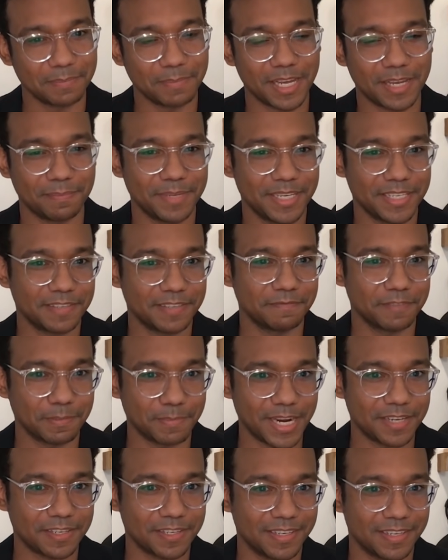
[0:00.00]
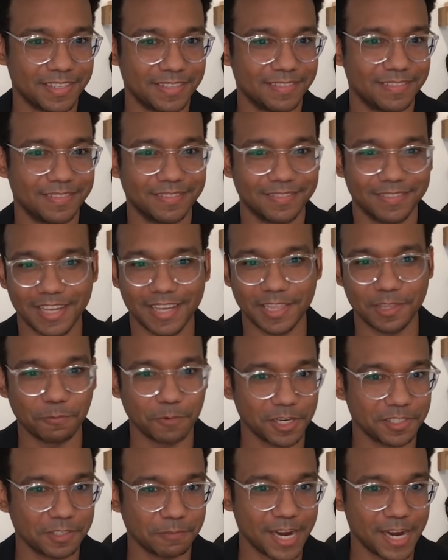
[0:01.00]
about misinformation in the
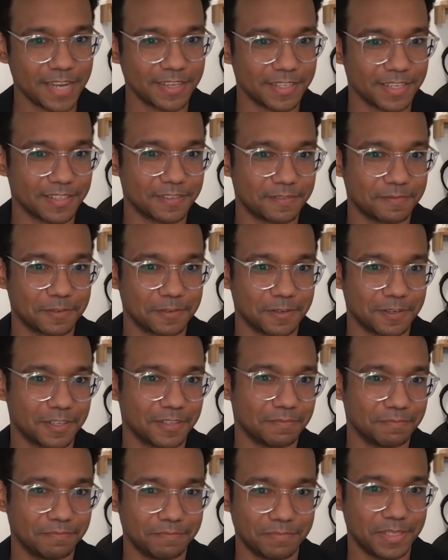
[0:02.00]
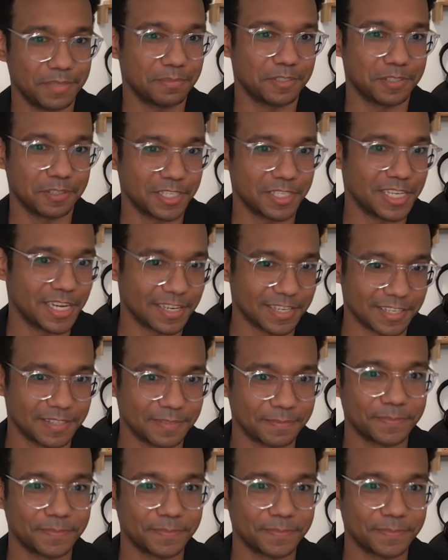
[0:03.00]
world around us for people who are younger.